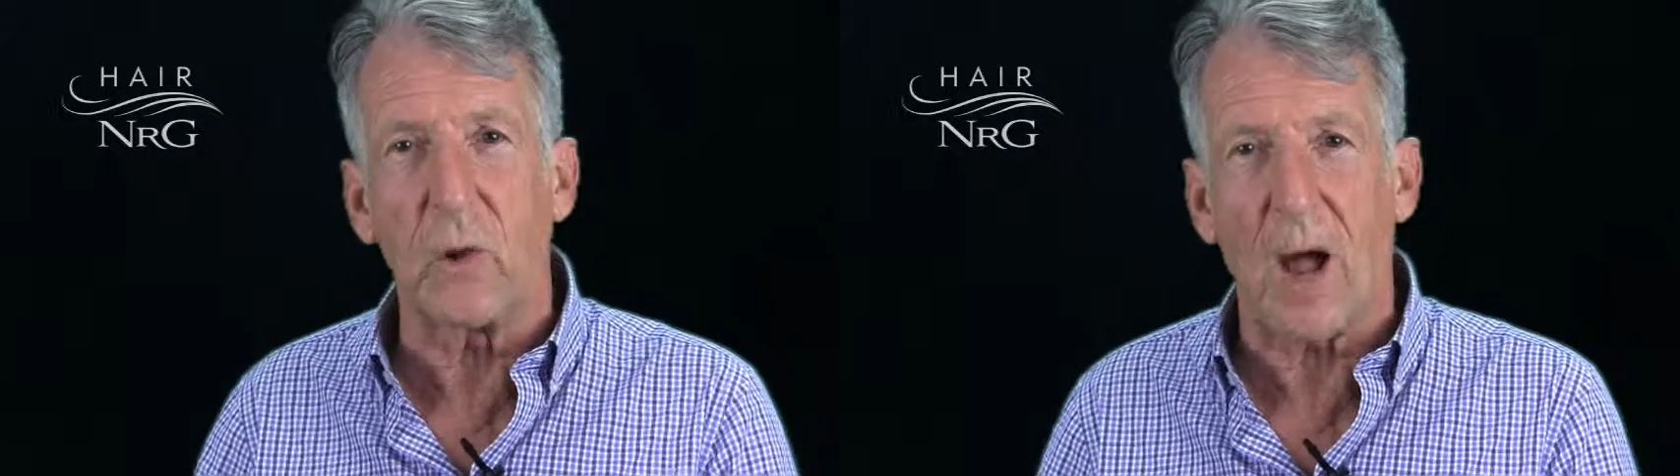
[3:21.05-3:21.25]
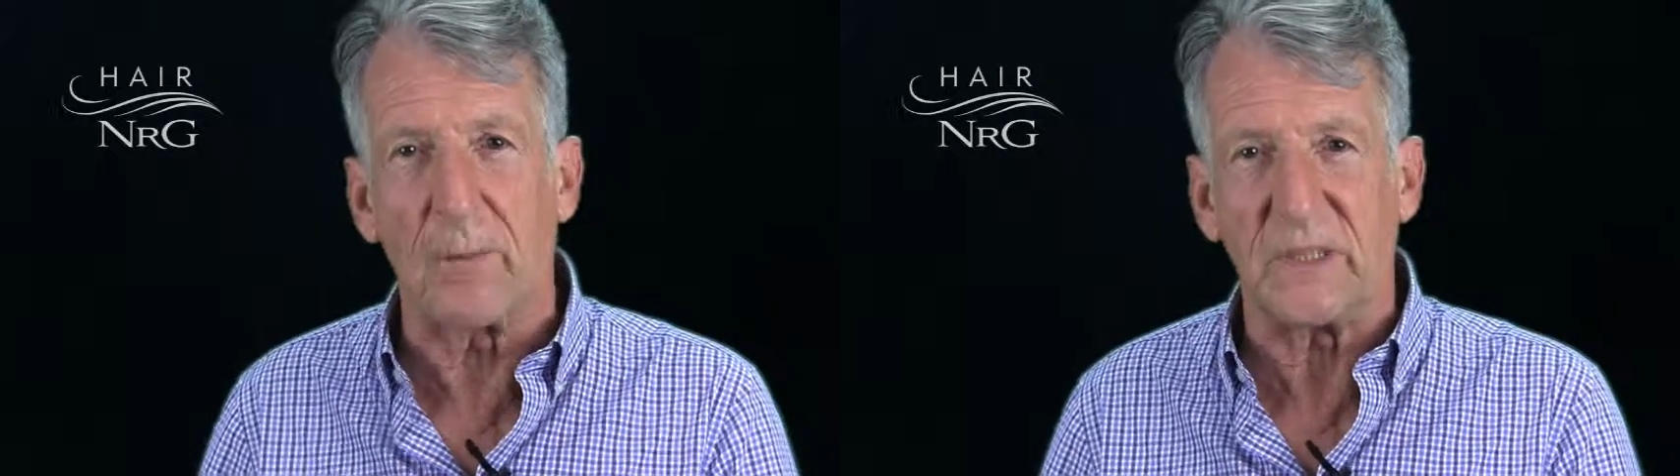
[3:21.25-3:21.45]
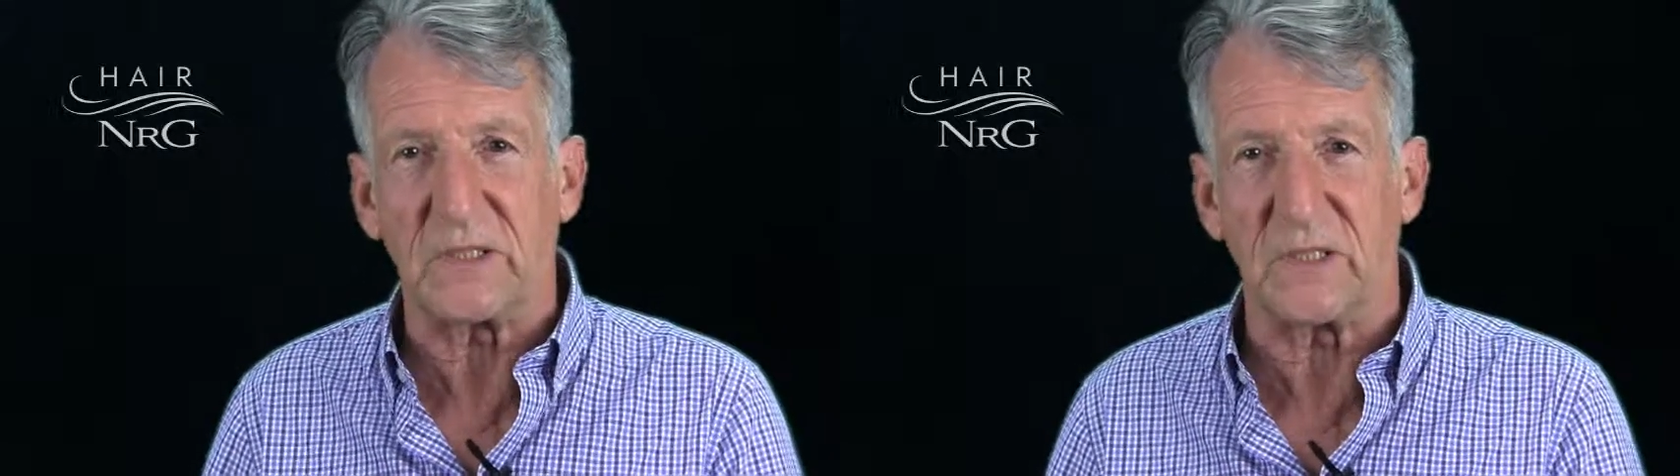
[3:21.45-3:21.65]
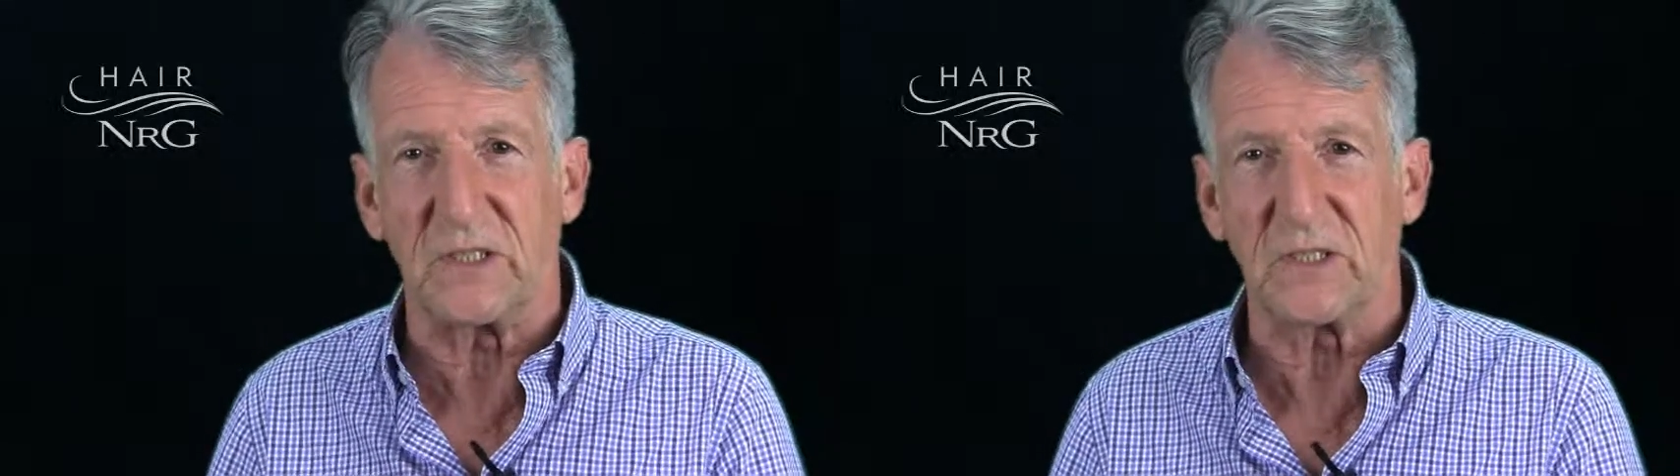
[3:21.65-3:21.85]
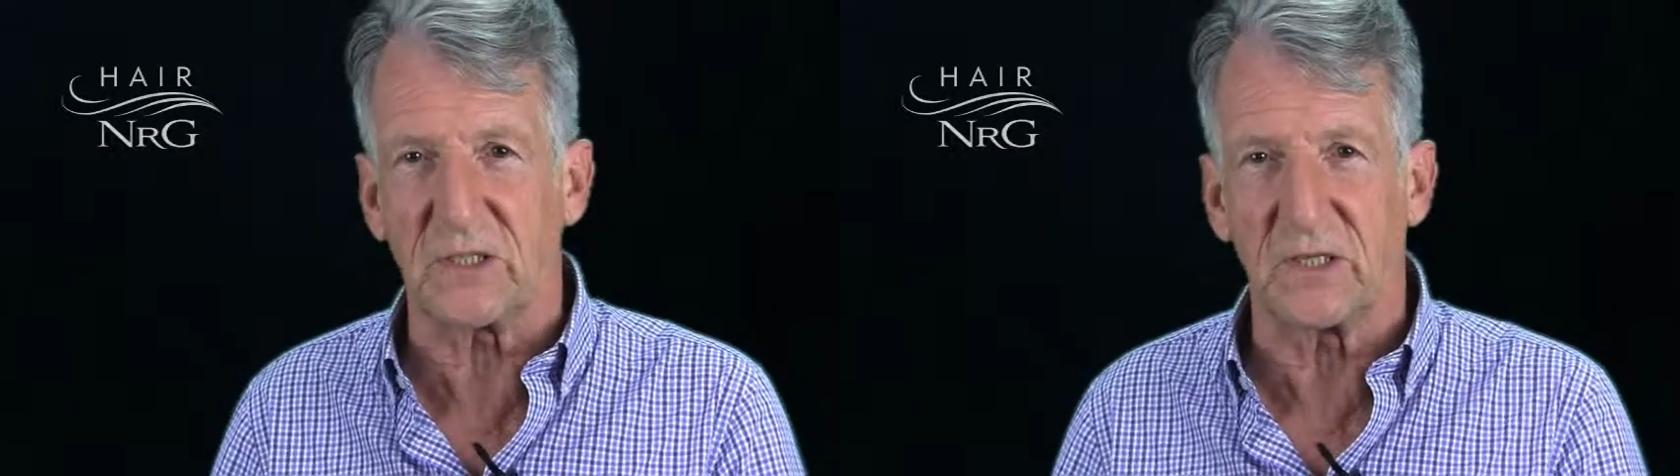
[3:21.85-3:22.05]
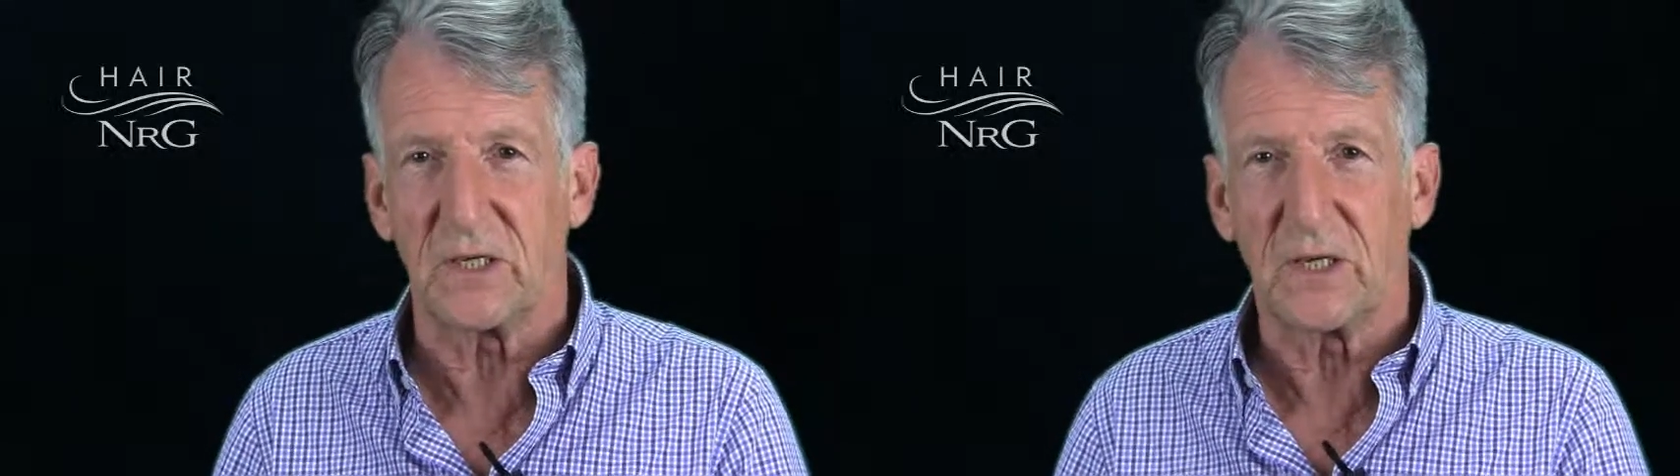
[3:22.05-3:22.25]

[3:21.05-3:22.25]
our business